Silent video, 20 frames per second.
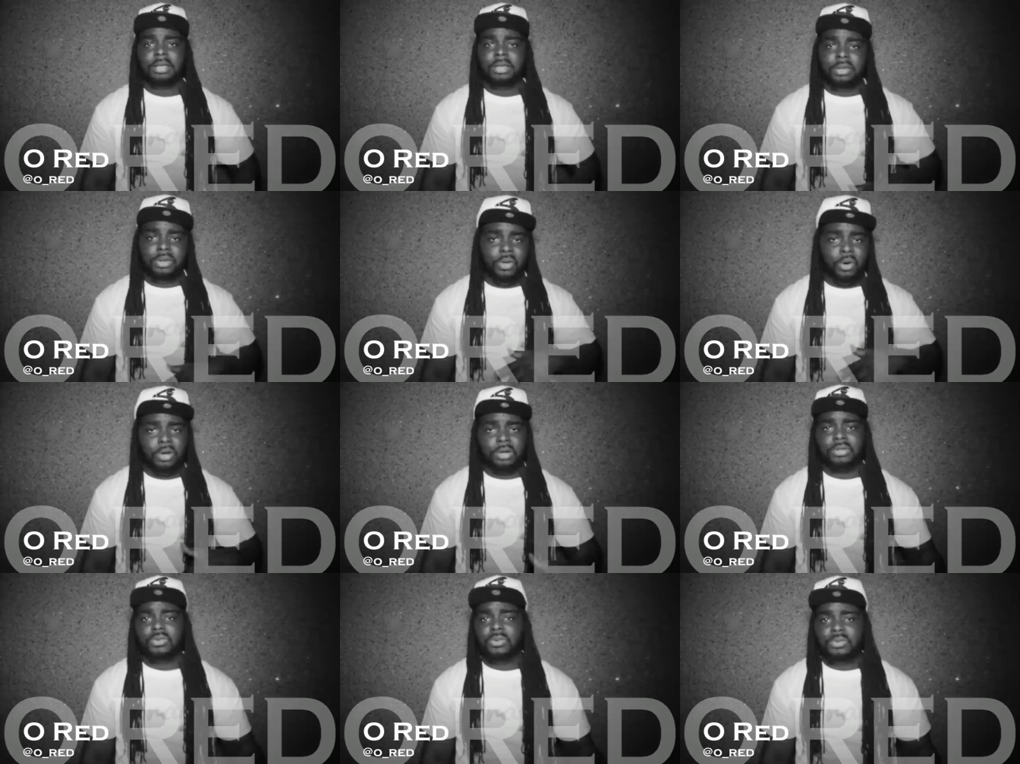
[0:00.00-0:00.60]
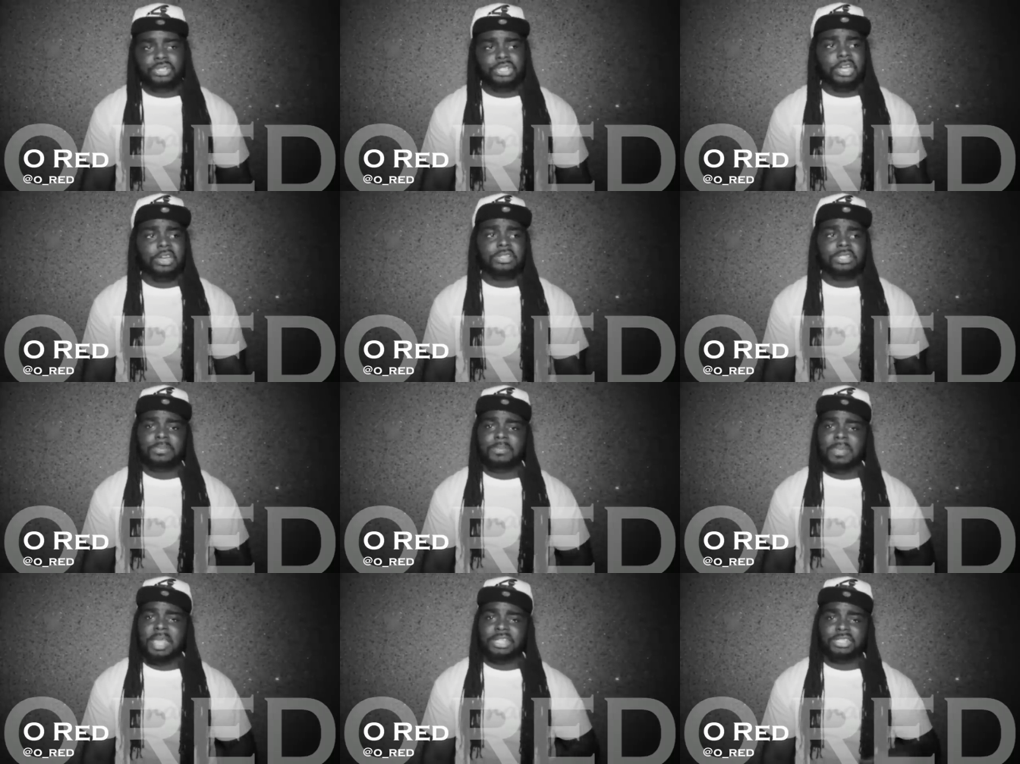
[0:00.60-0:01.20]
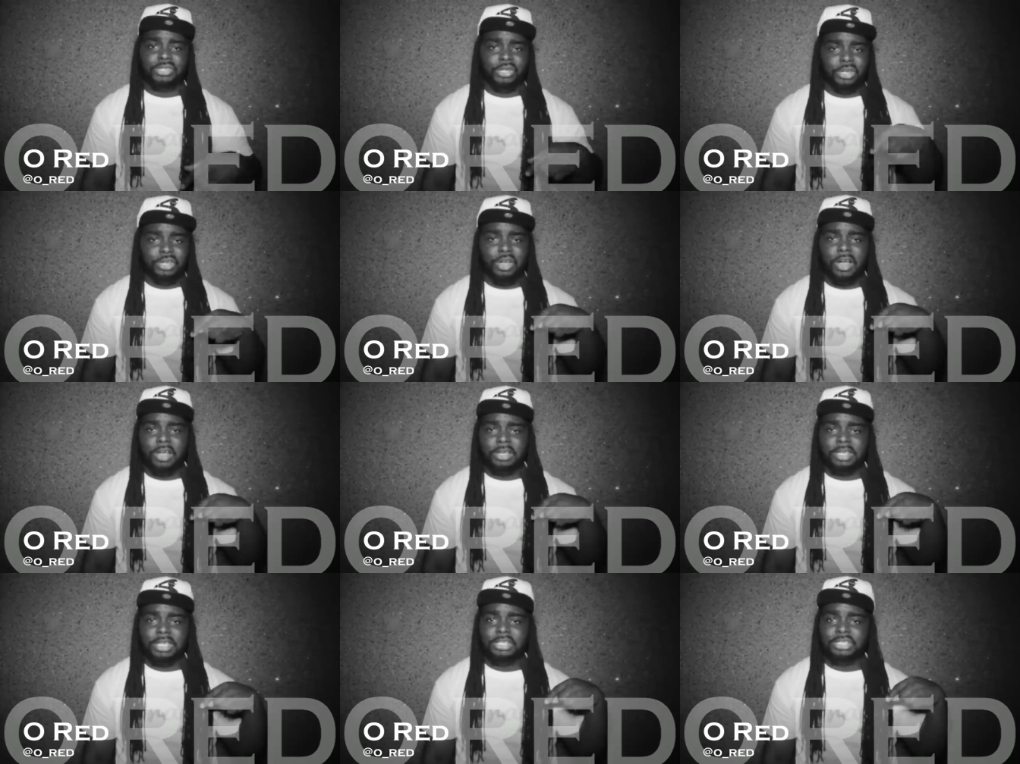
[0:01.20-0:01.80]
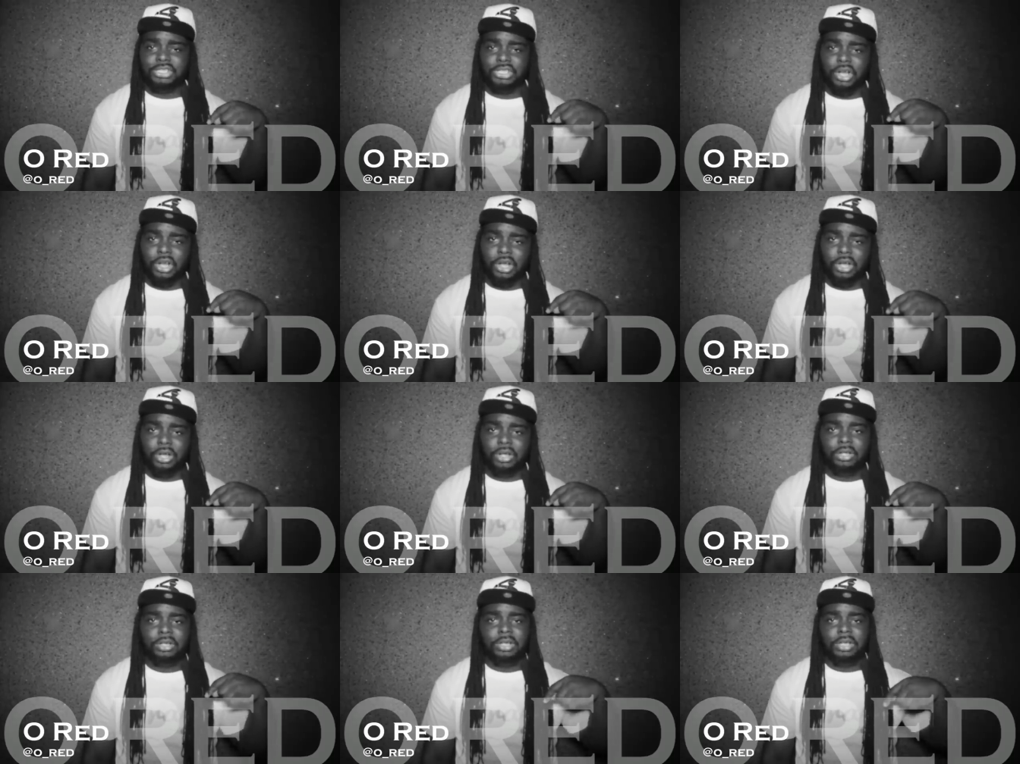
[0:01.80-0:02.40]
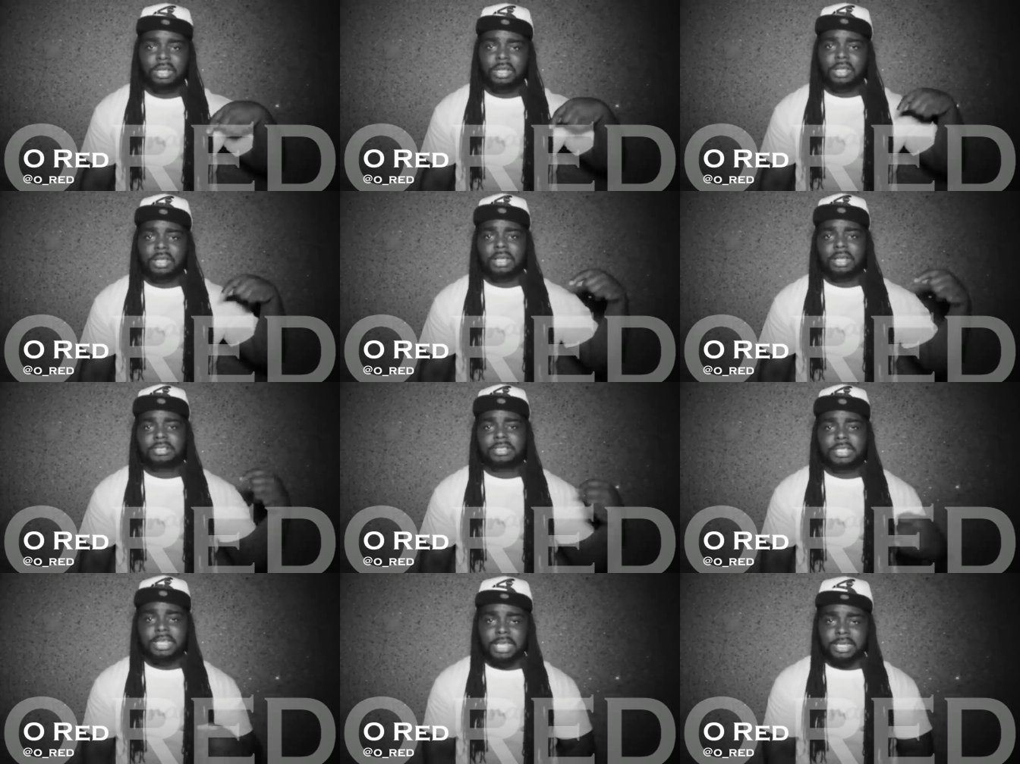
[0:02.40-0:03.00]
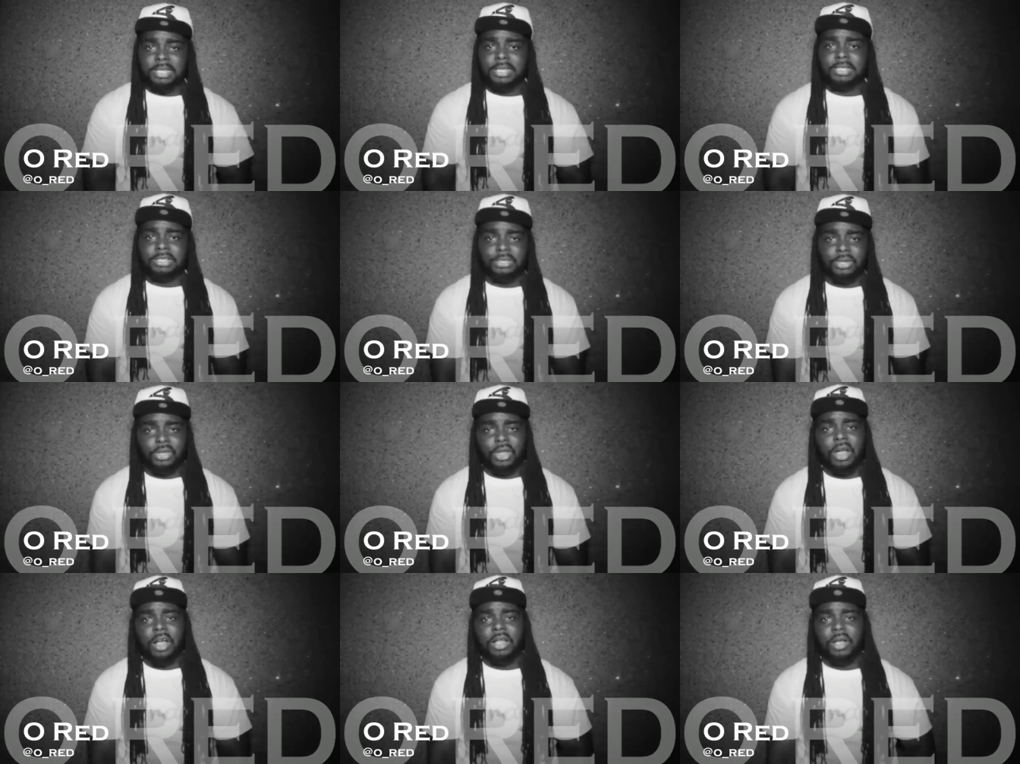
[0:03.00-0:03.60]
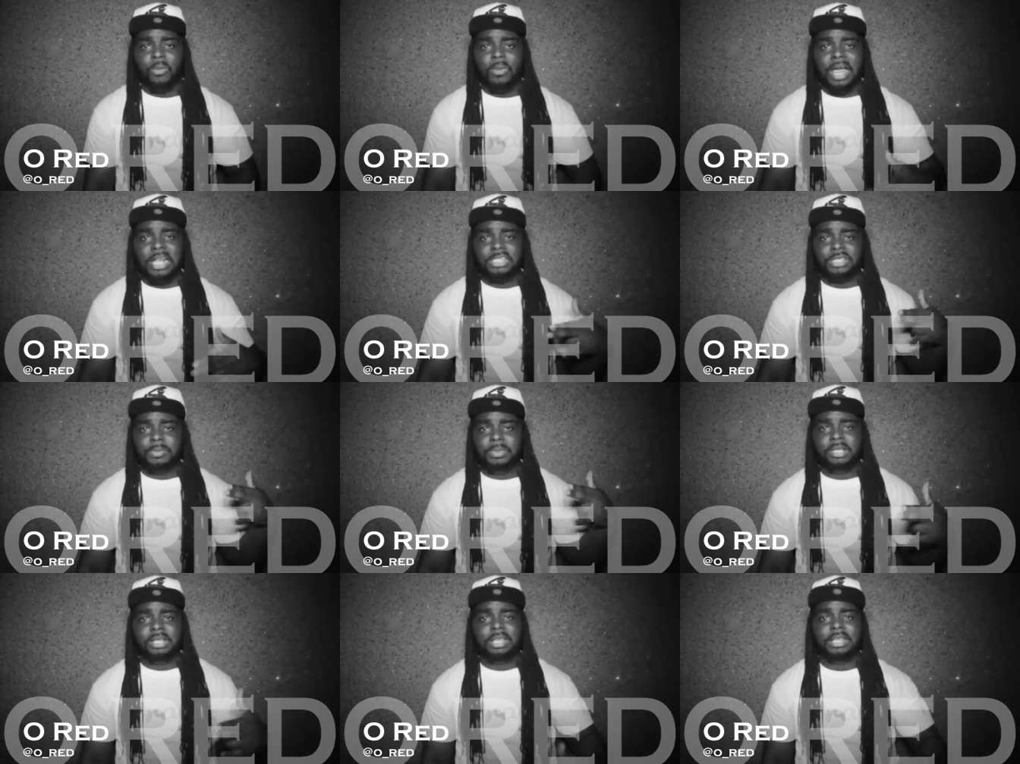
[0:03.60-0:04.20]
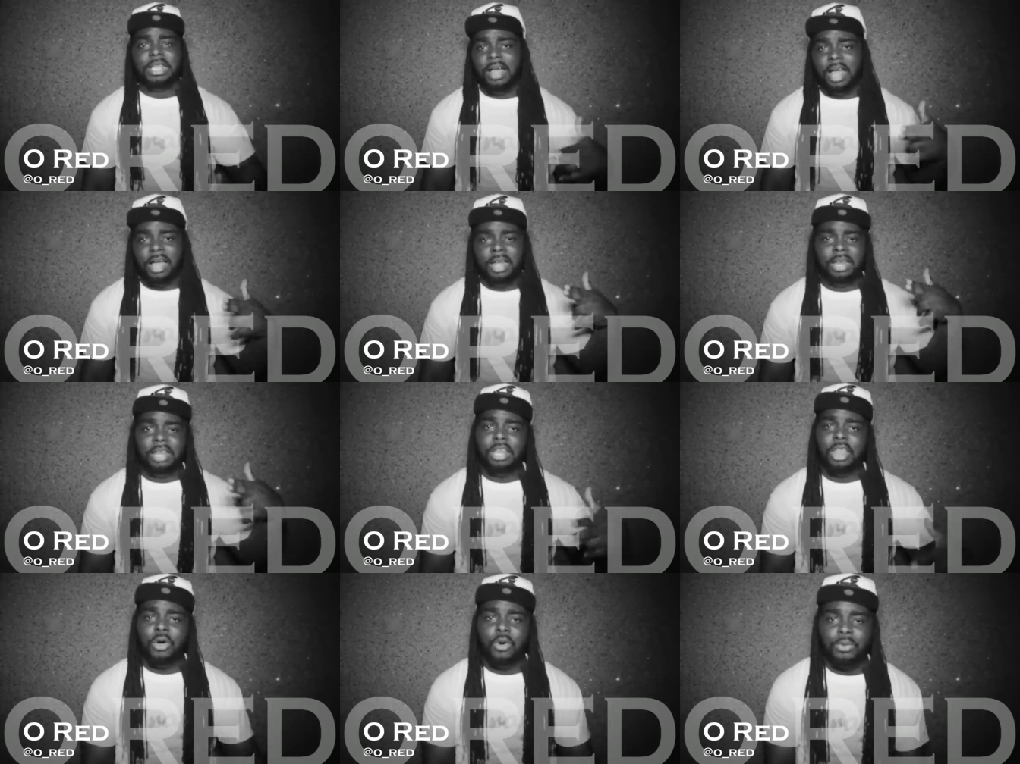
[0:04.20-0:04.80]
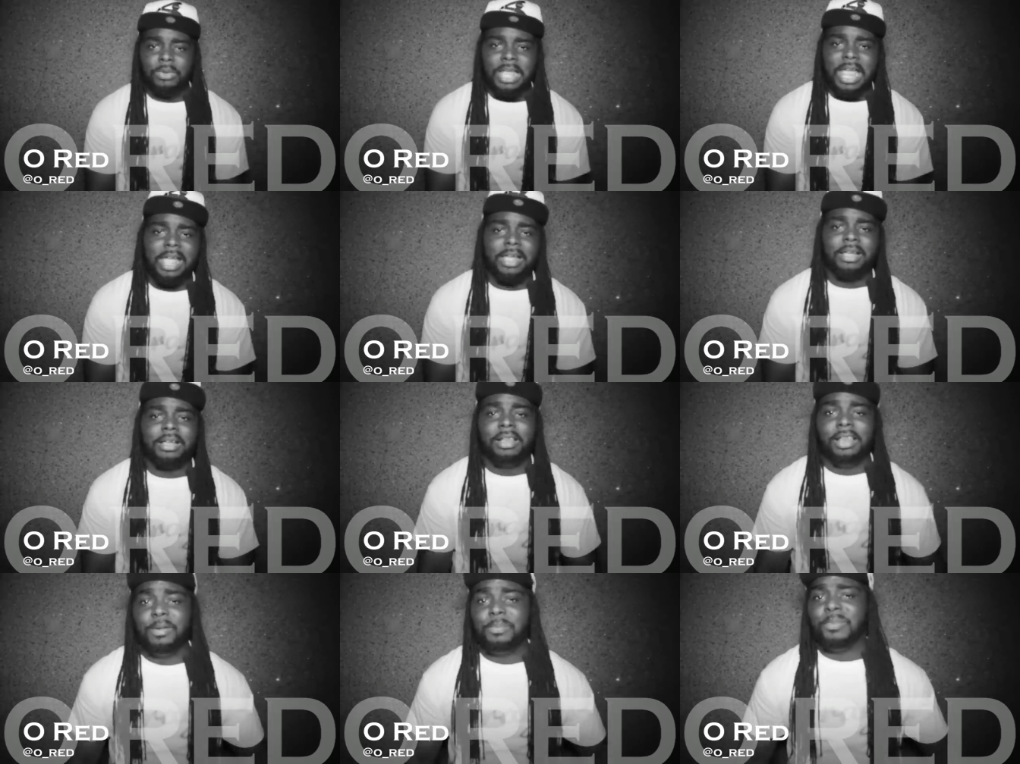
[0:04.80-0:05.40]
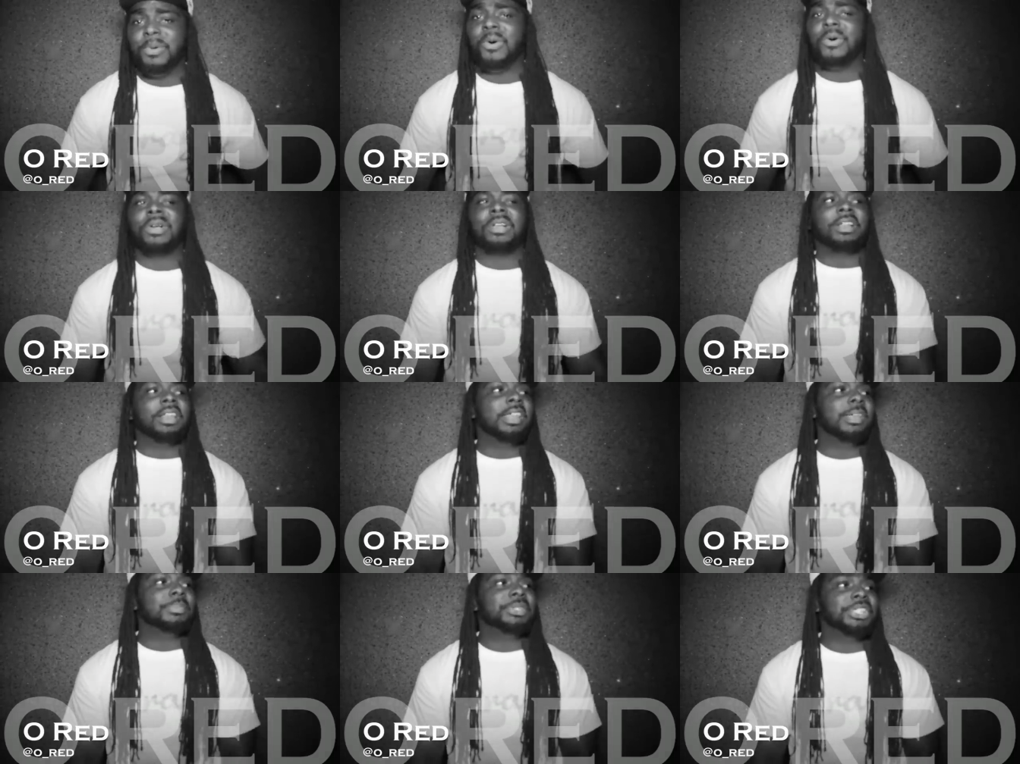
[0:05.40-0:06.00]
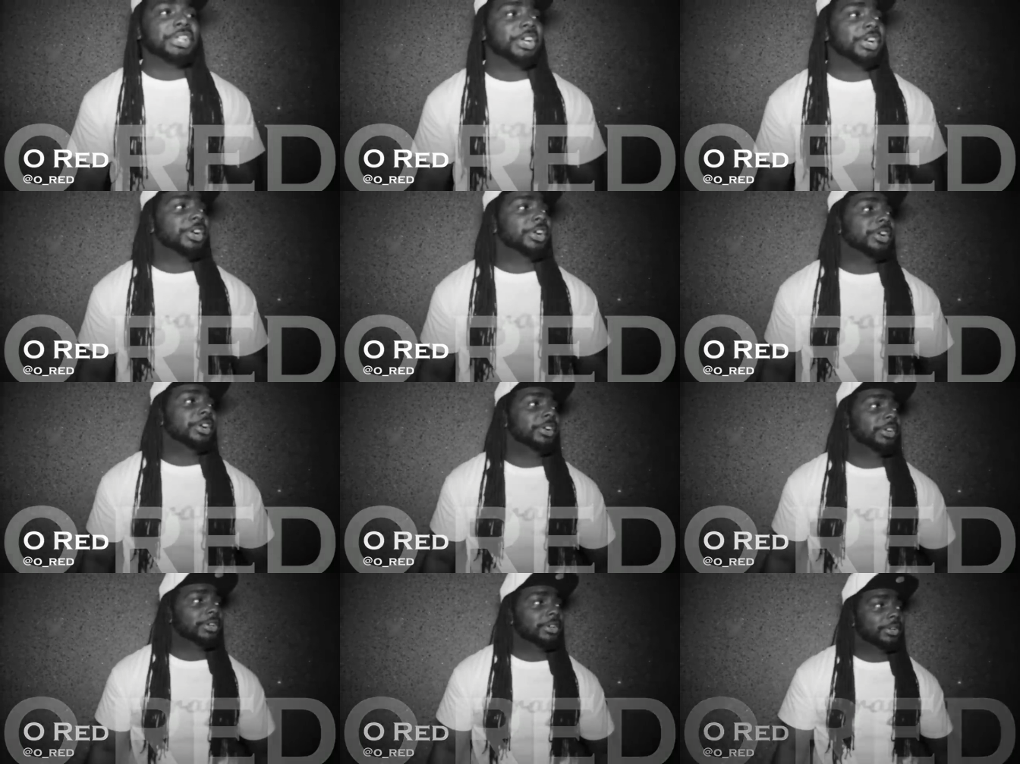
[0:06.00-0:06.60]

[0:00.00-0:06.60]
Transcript: North New Jersey, make sure y'all get y'all tickets so y'all can watch me unload that clip on clips, yeah?